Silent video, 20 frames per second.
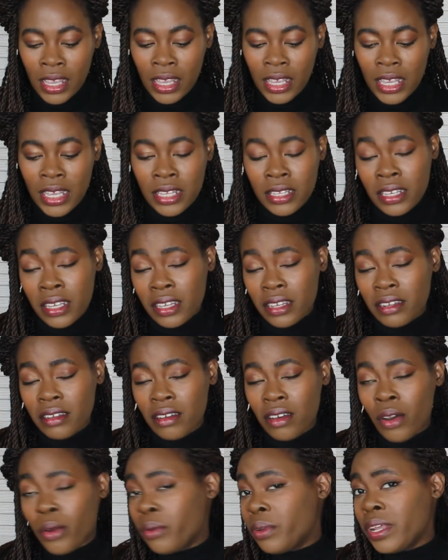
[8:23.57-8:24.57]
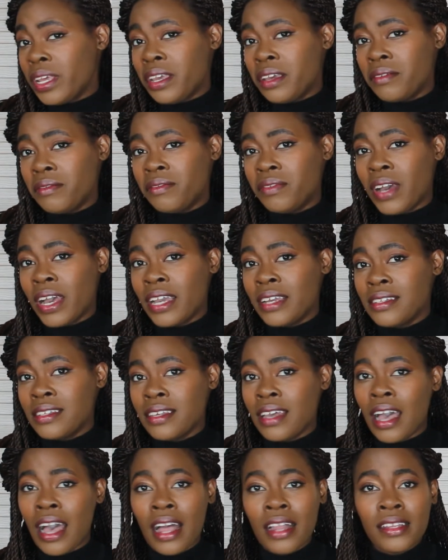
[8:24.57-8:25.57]
Is it only confined
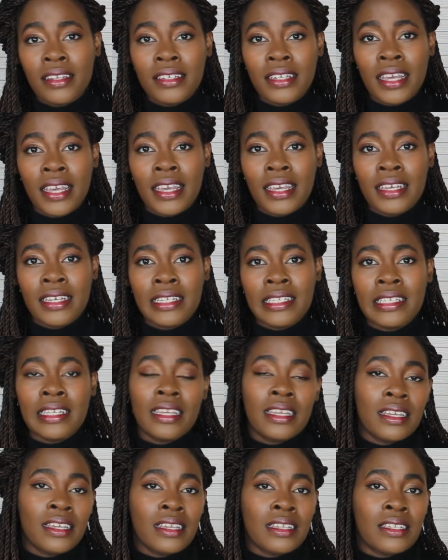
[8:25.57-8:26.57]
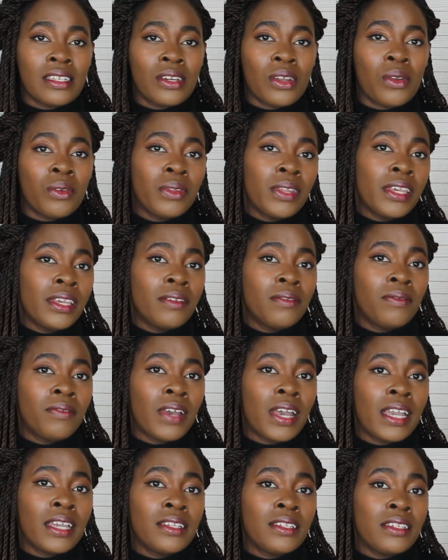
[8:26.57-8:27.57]
to holidays? Is it only
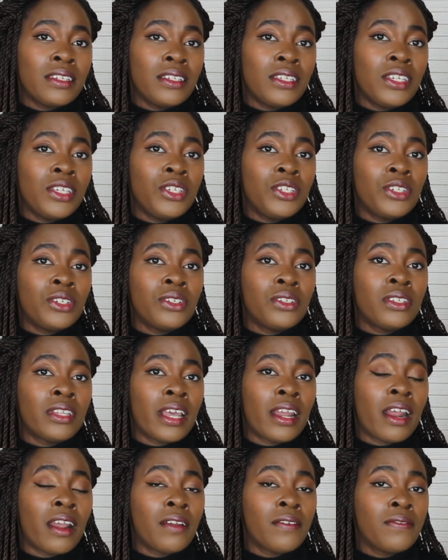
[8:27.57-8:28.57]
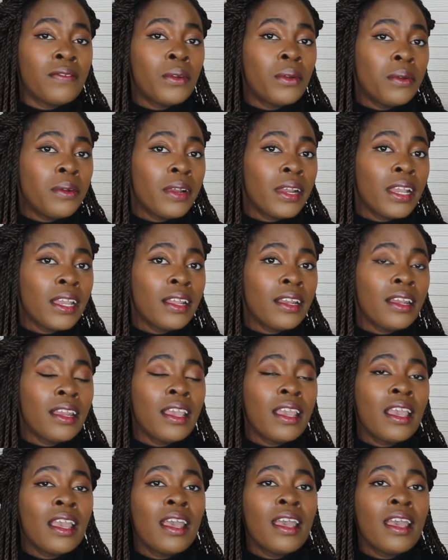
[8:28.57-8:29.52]
confined to teachers that are foreign?